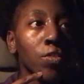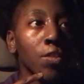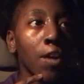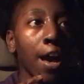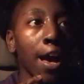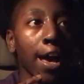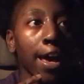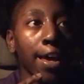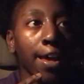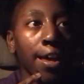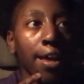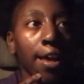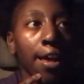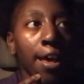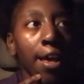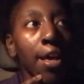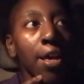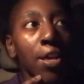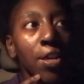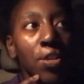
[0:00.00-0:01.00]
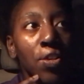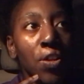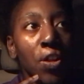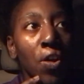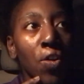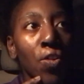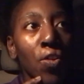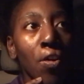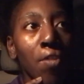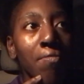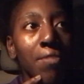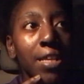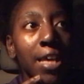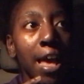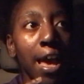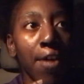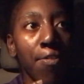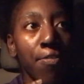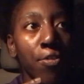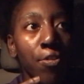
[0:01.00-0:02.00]
So I, you know,
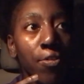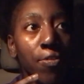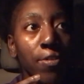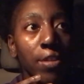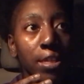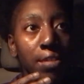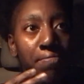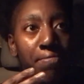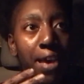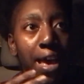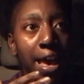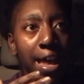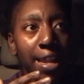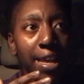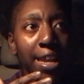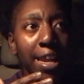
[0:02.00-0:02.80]
normally I feel really bad.